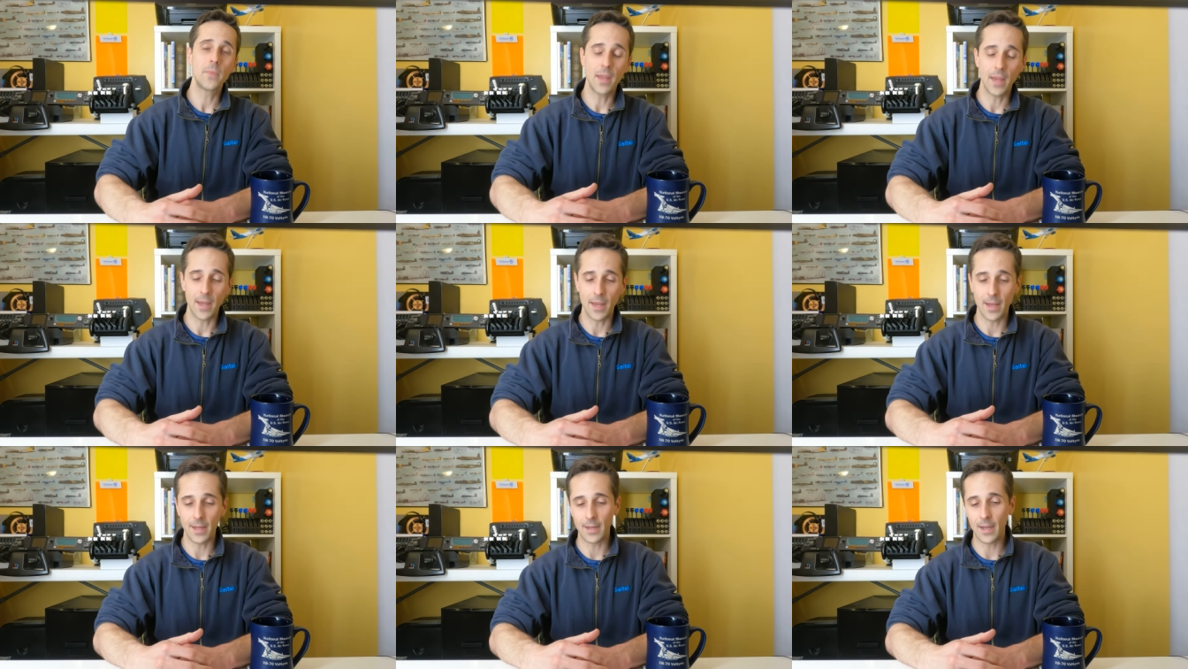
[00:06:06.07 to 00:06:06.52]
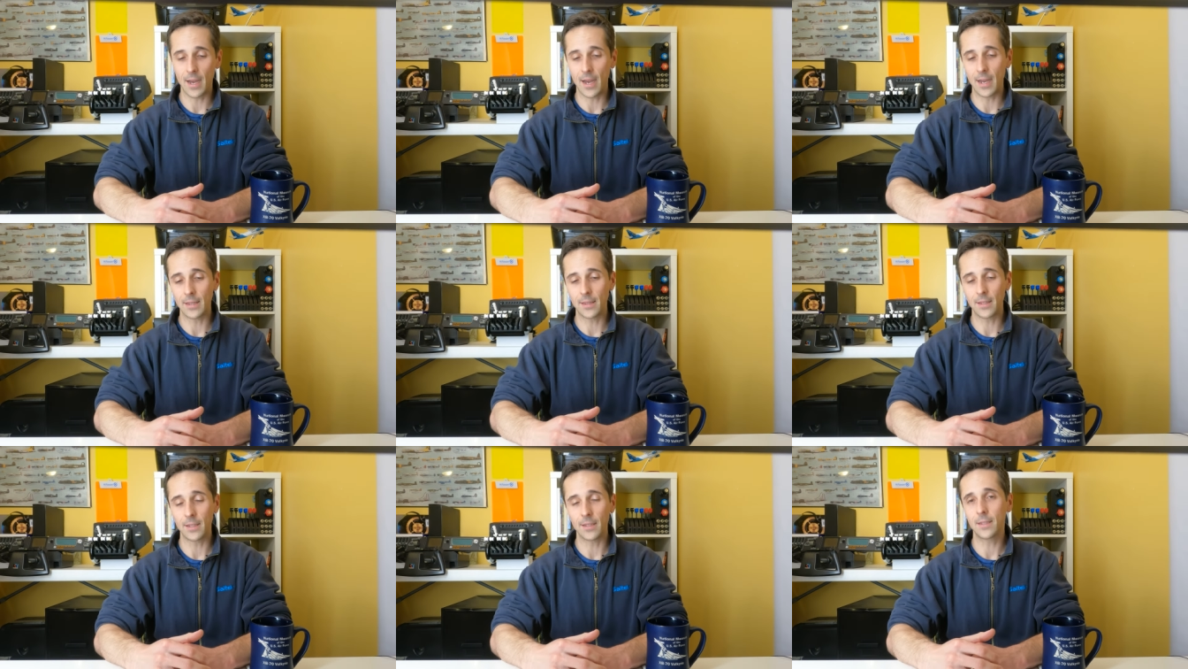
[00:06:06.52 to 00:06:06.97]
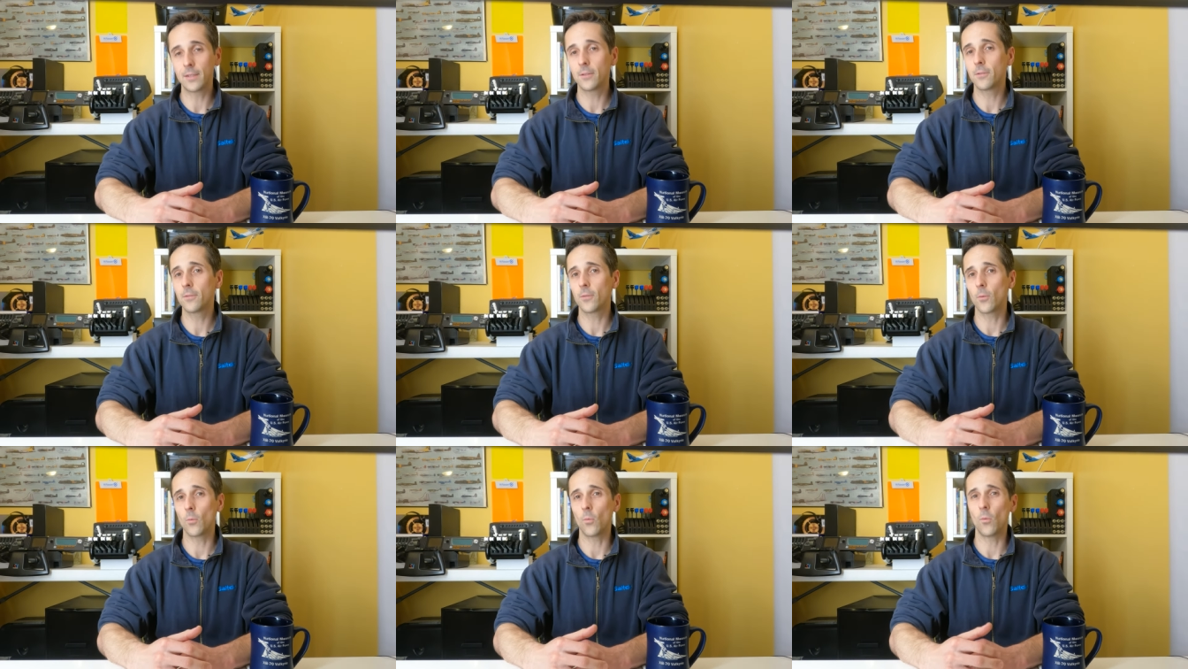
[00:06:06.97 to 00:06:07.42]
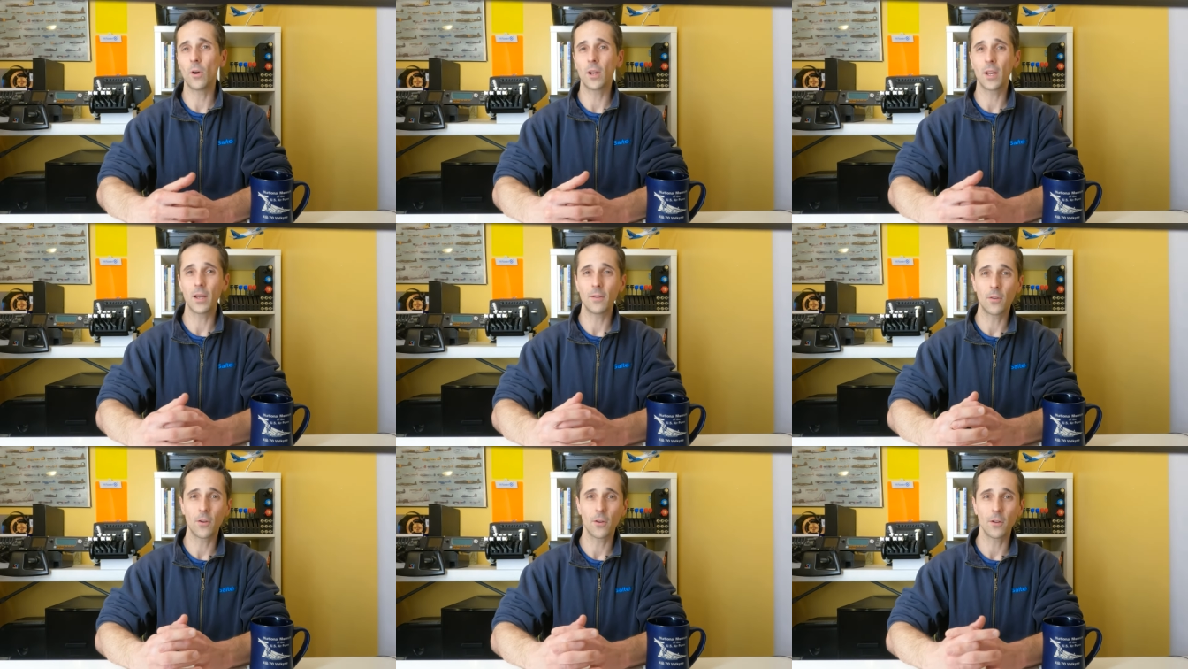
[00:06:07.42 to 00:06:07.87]
And I think from what
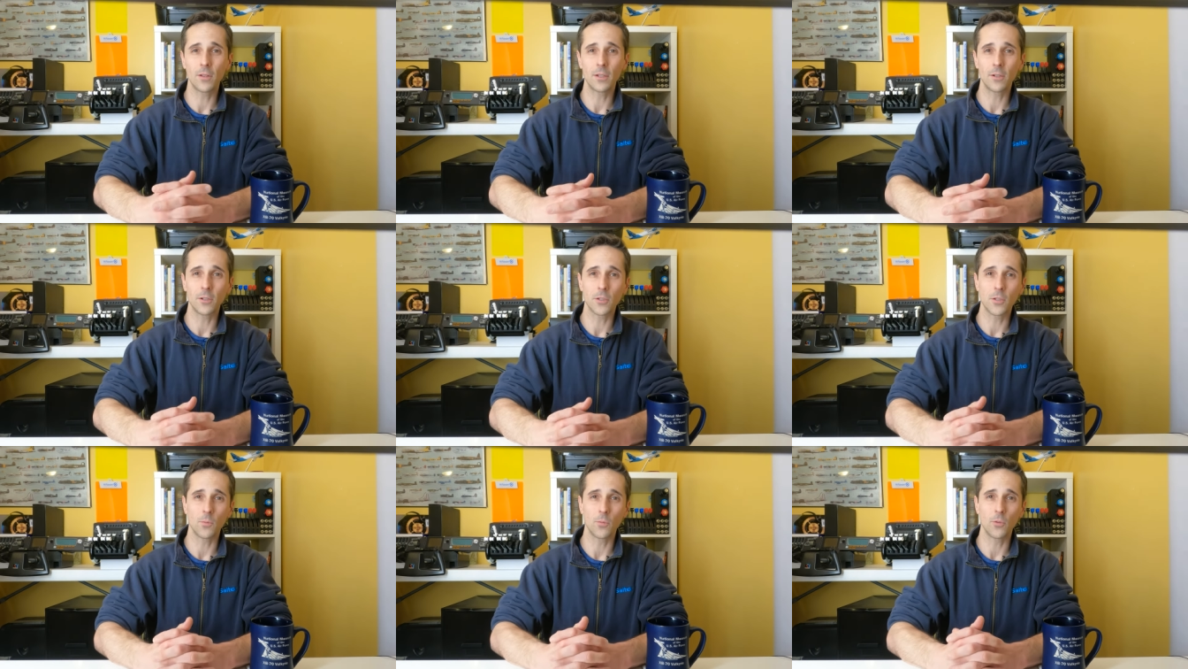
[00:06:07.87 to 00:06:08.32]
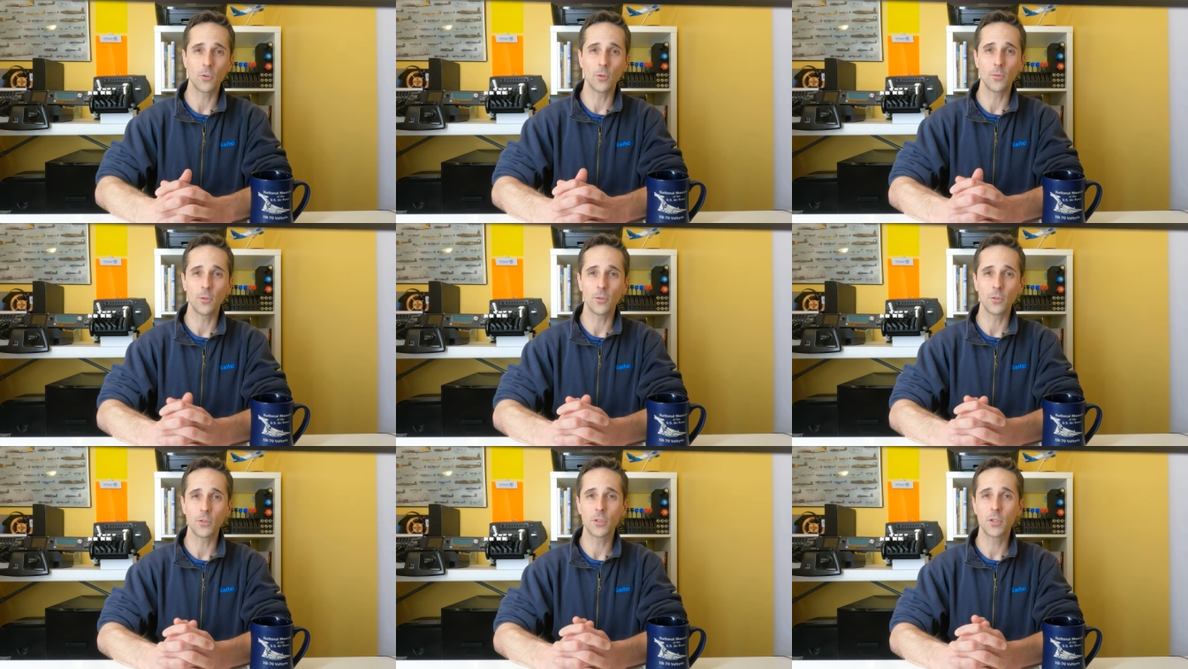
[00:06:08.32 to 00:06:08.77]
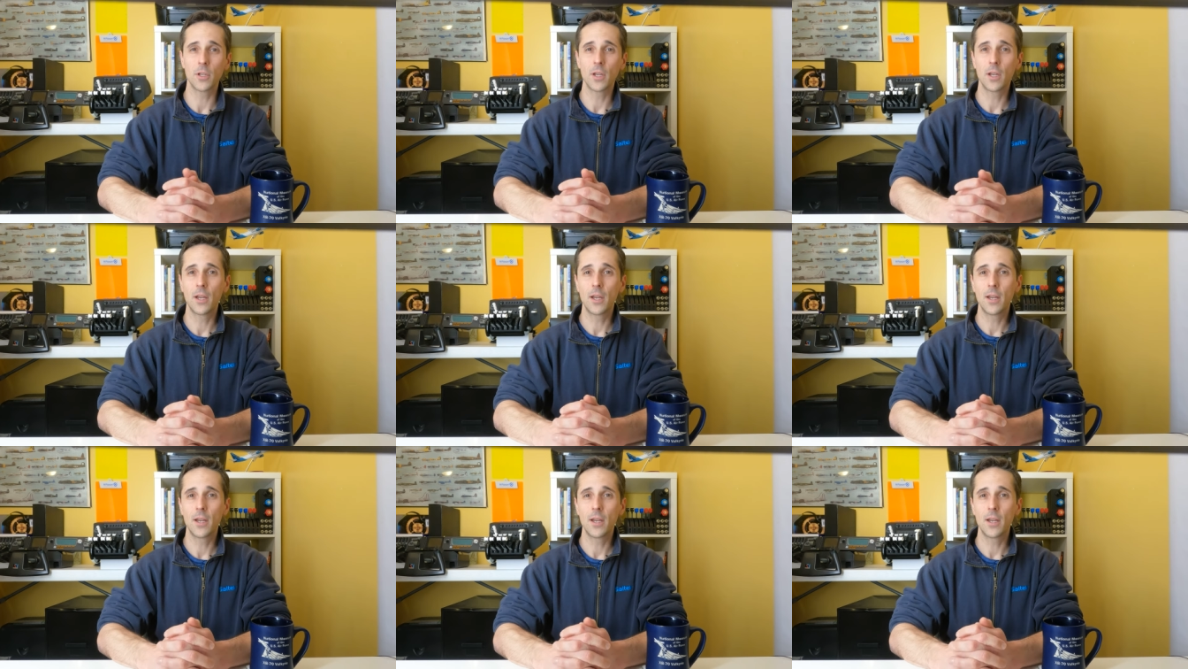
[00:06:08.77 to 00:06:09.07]
I've heard, there are some rumors.